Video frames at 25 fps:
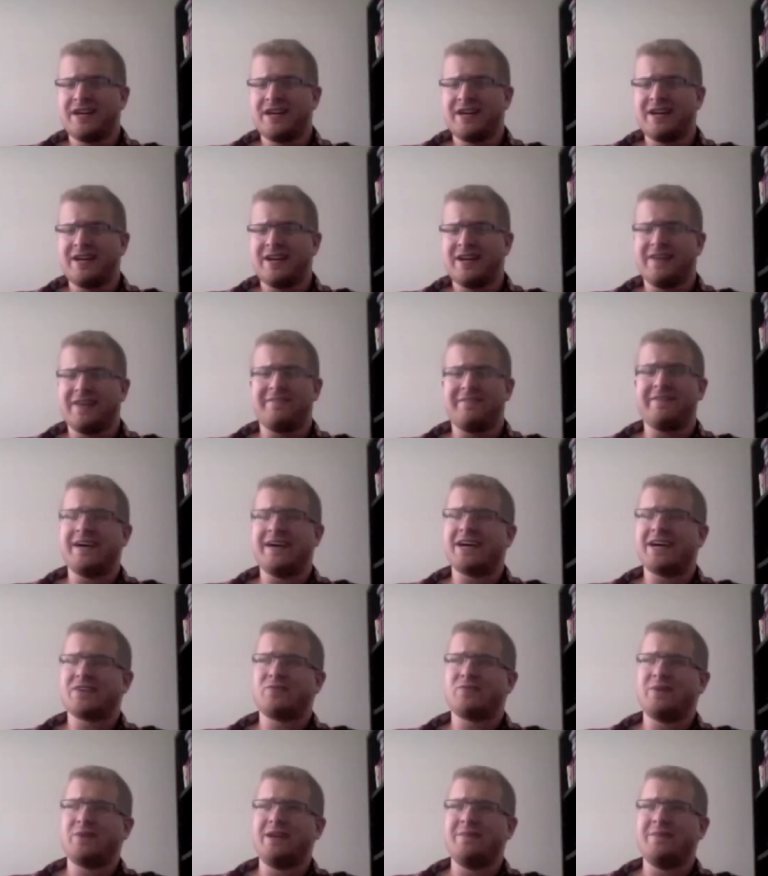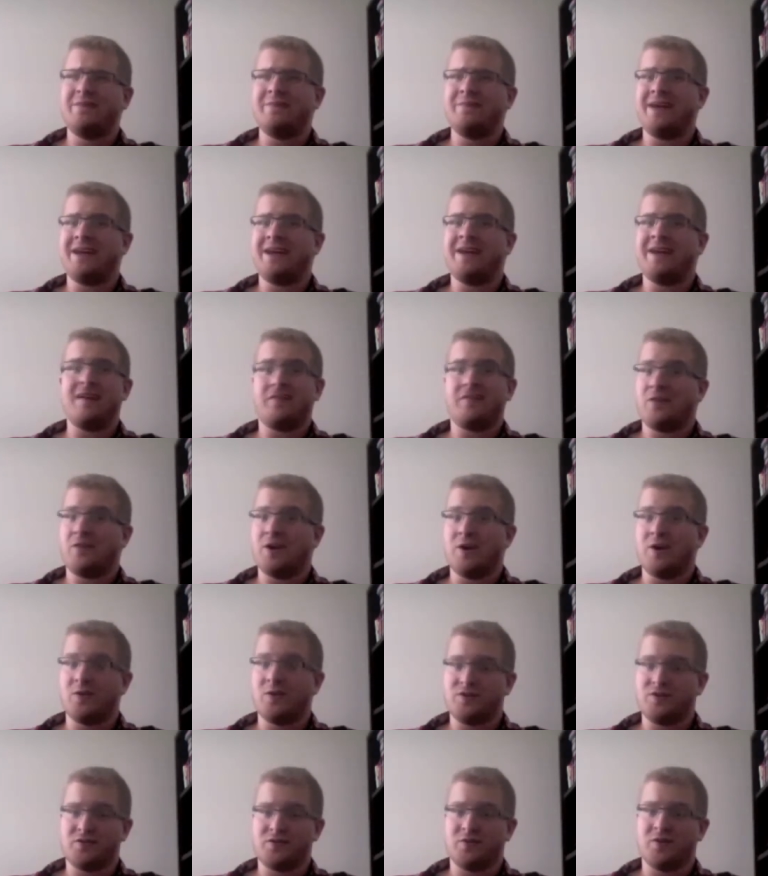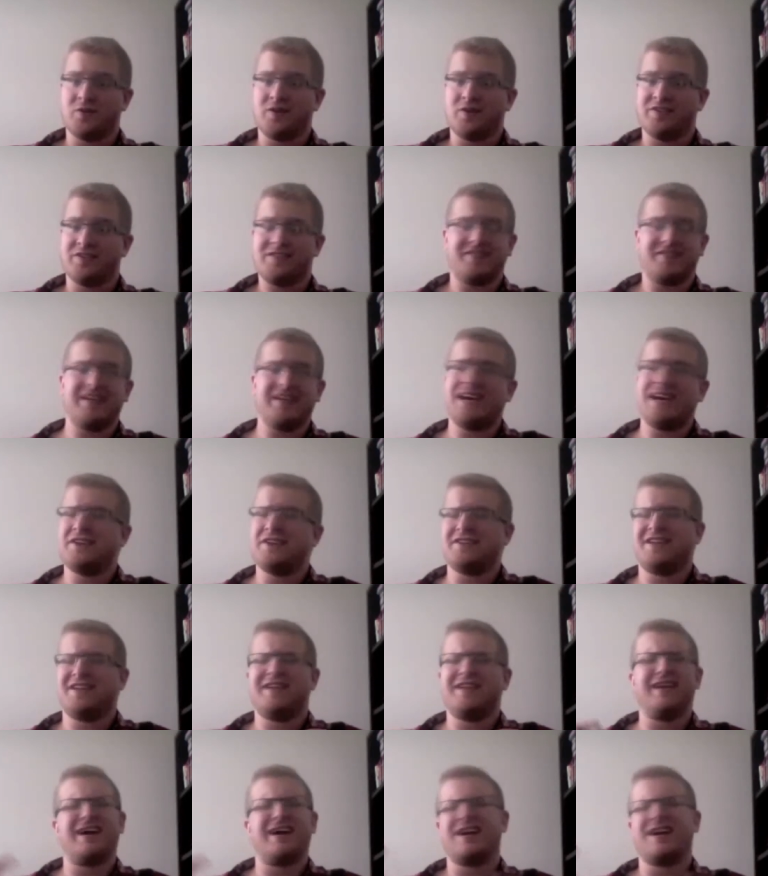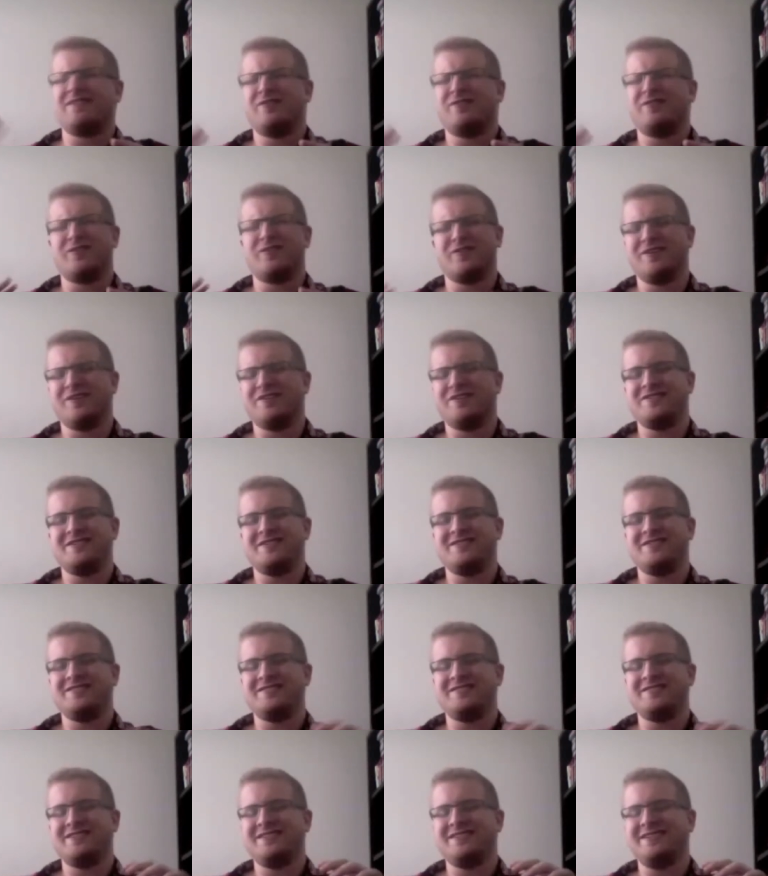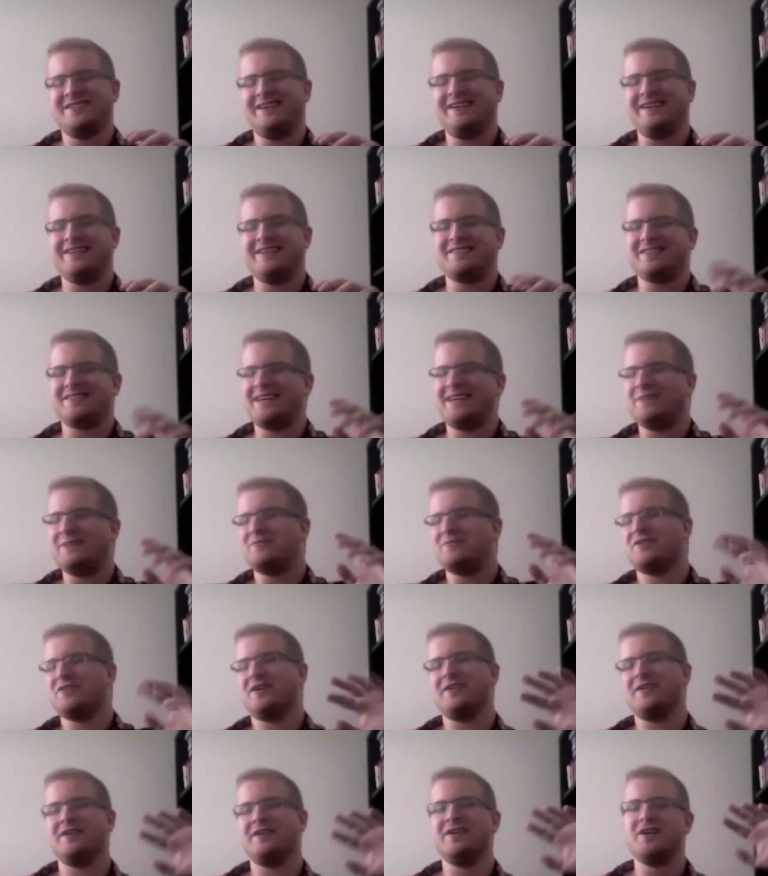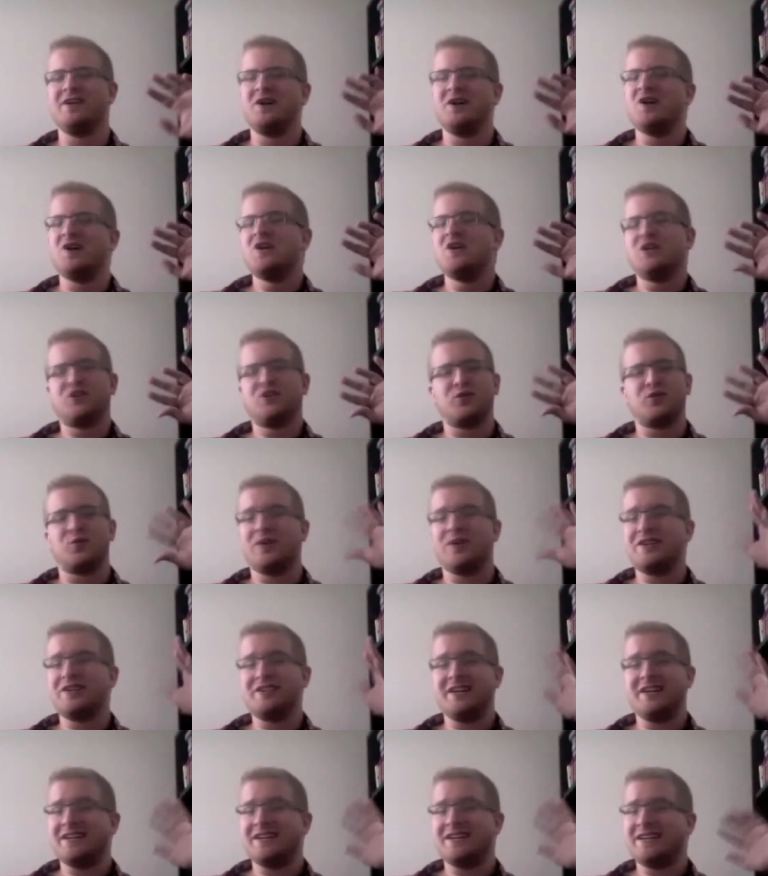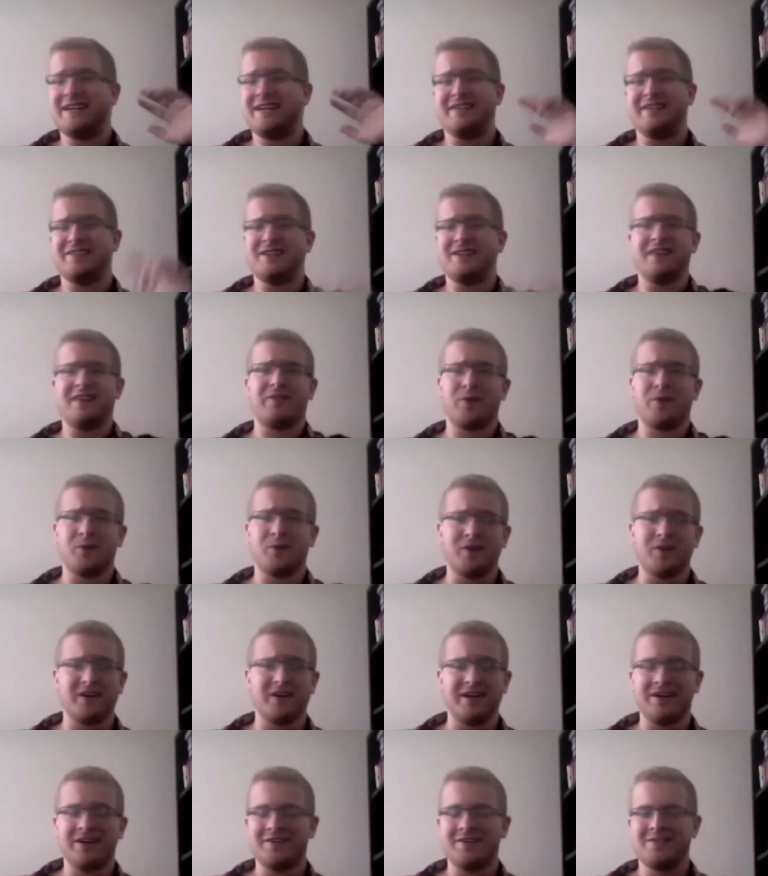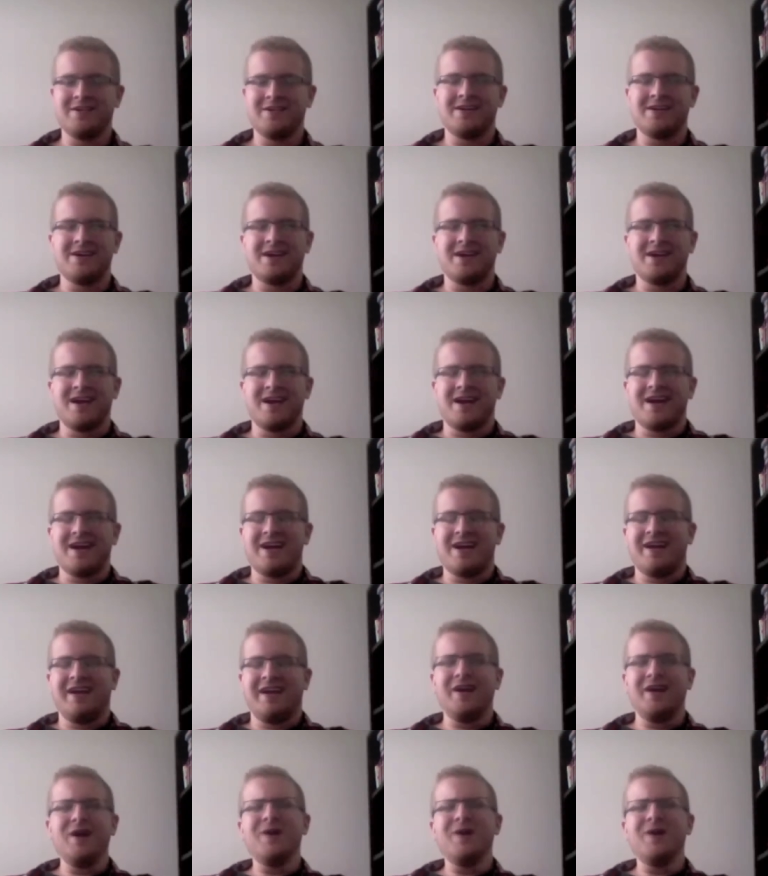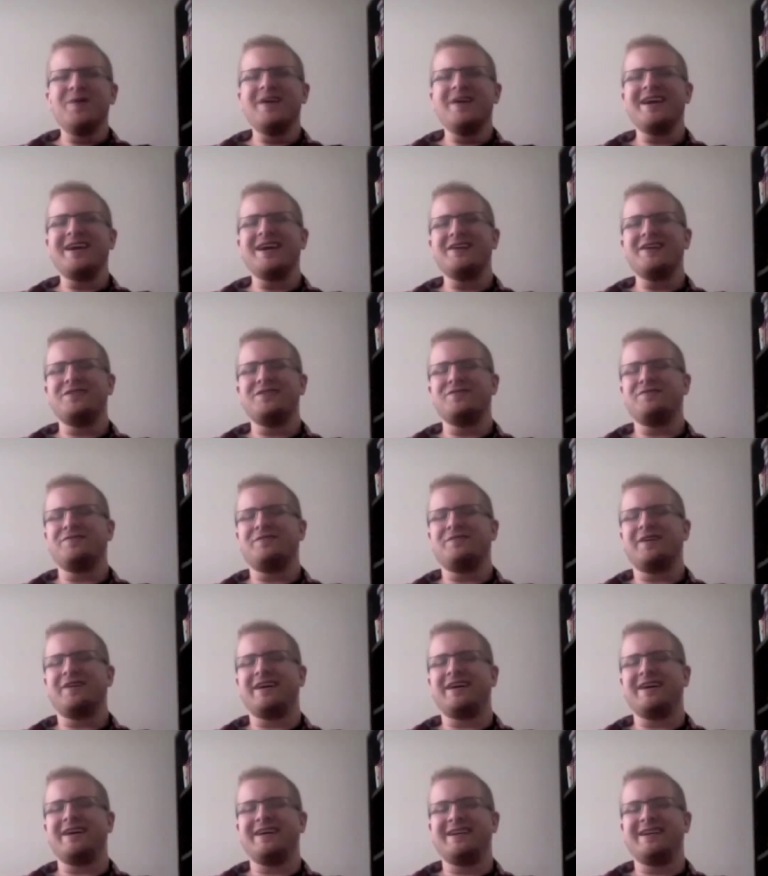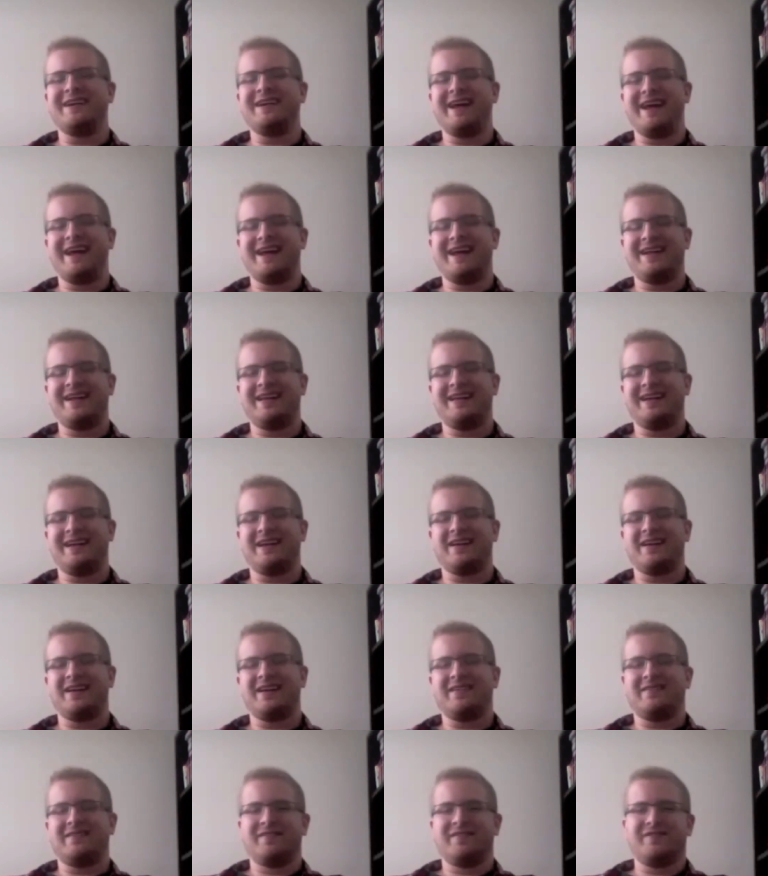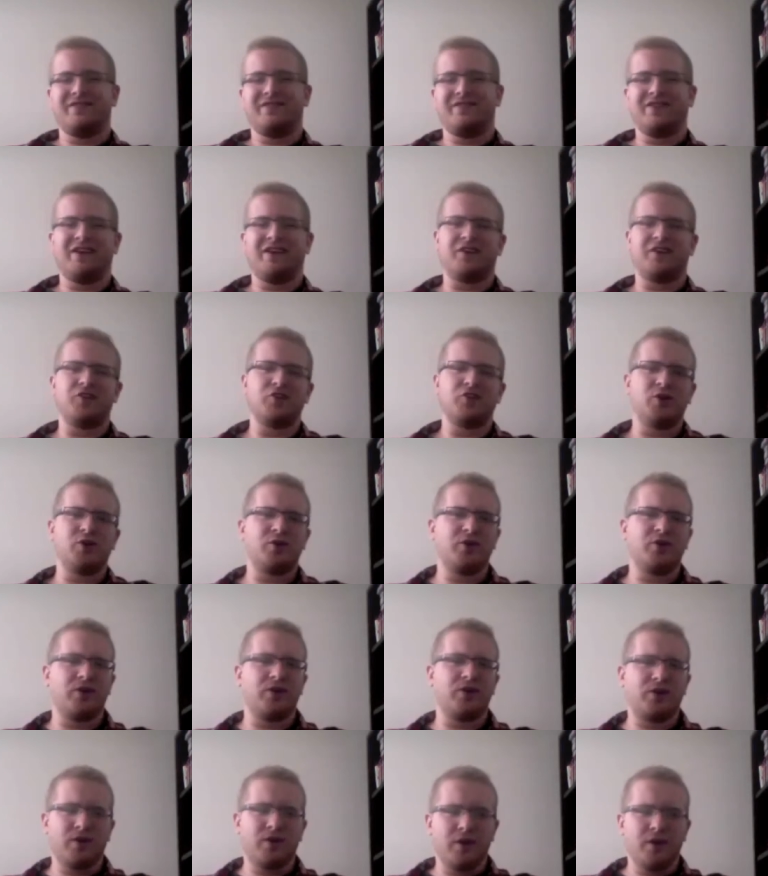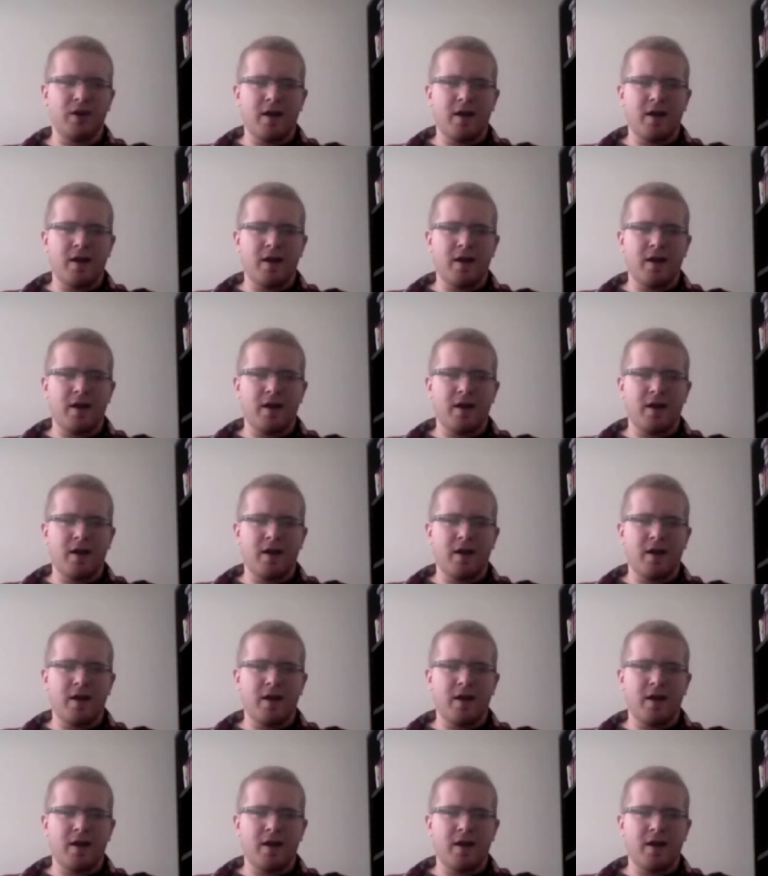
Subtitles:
In fact, we may never know his origins. He has a lot of origins, and he just keeps on switching to each and every one. Here we get to find like the Joker